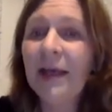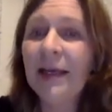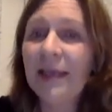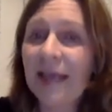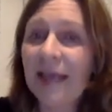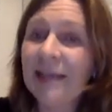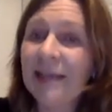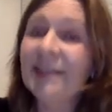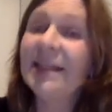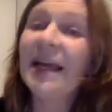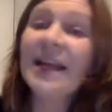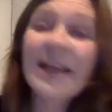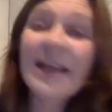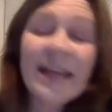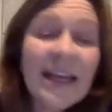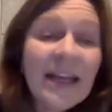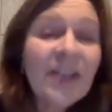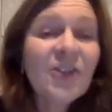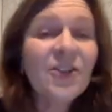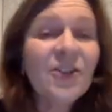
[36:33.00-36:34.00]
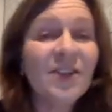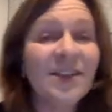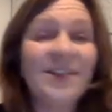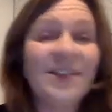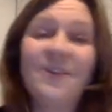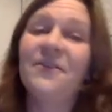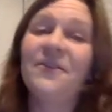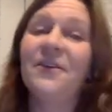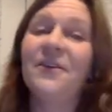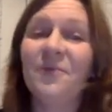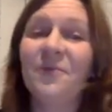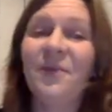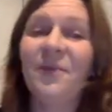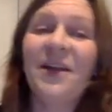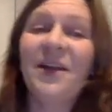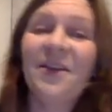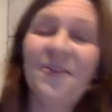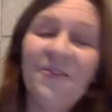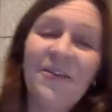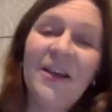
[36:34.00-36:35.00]
yeah, studying English is difficult,
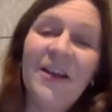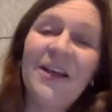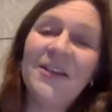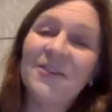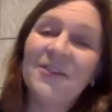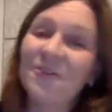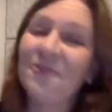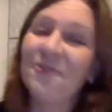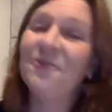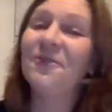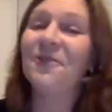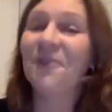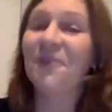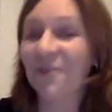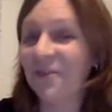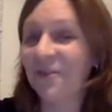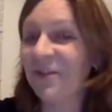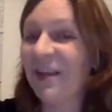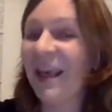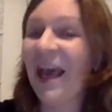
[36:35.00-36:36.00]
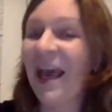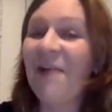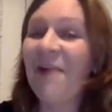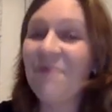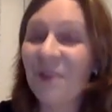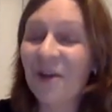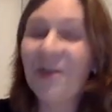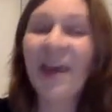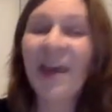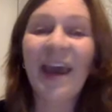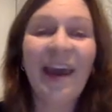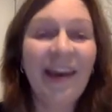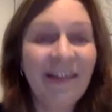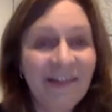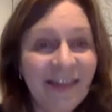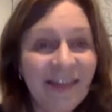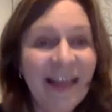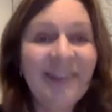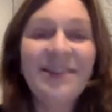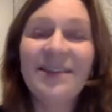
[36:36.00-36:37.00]
but in fact, it's good for you. Yeah,
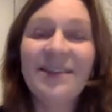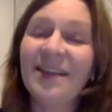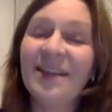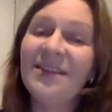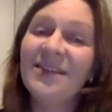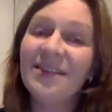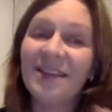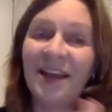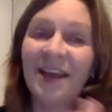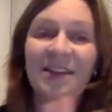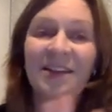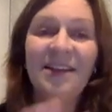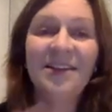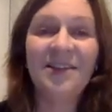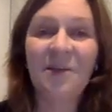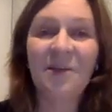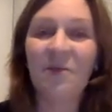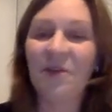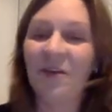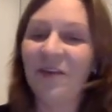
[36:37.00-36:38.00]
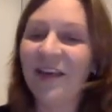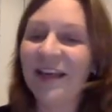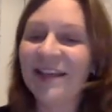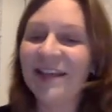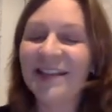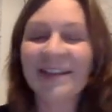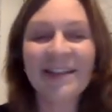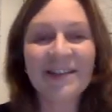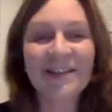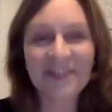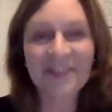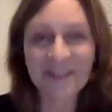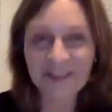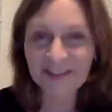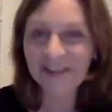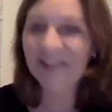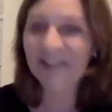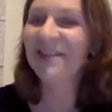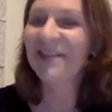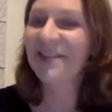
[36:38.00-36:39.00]
okay, that that's yeah, that's something you can tell of
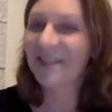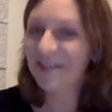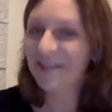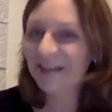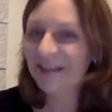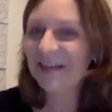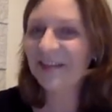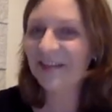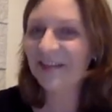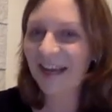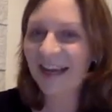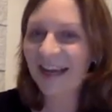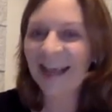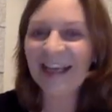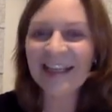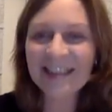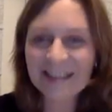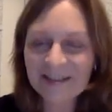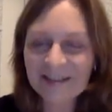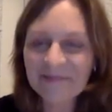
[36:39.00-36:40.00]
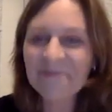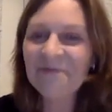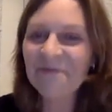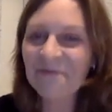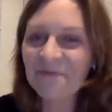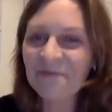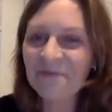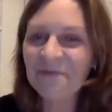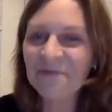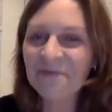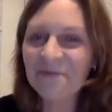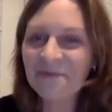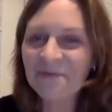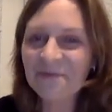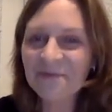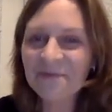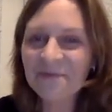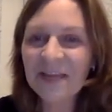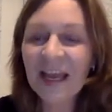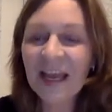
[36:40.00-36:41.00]
students. Great. Mm-hmm.
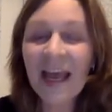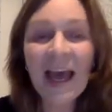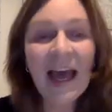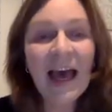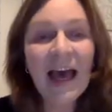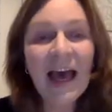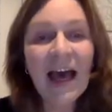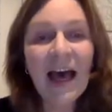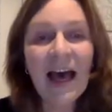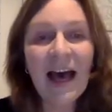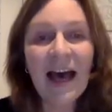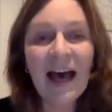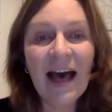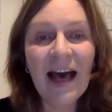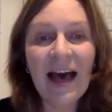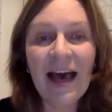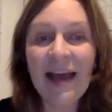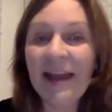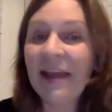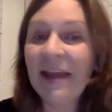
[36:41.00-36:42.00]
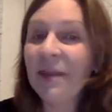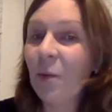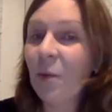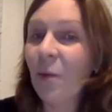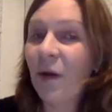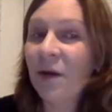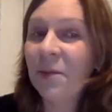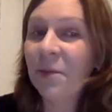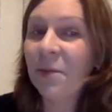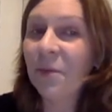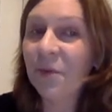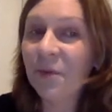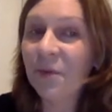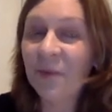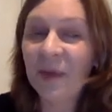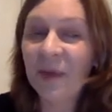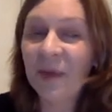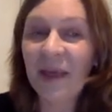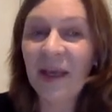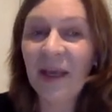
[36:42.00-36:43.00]
Uh, another one would
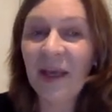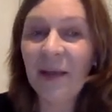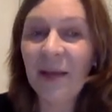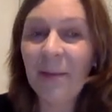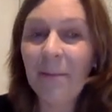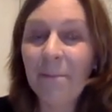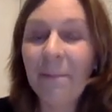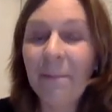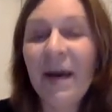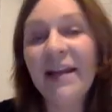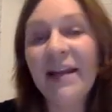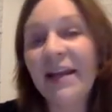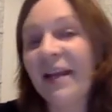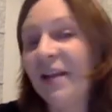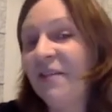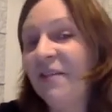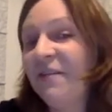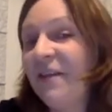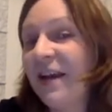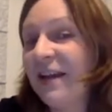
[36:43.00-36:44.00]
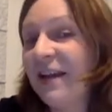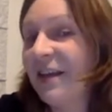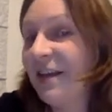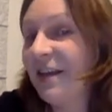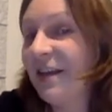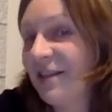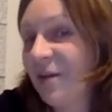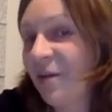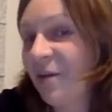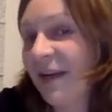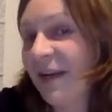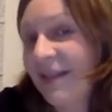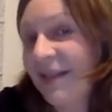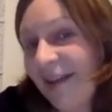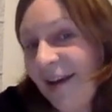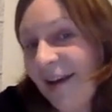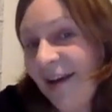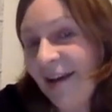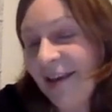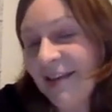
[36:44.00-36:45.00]
be, but in fact, he's quite
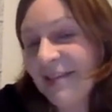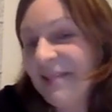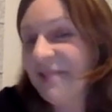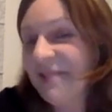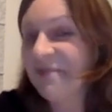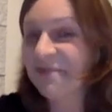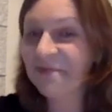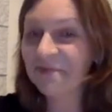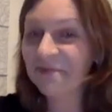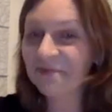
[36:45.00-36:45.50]
nice.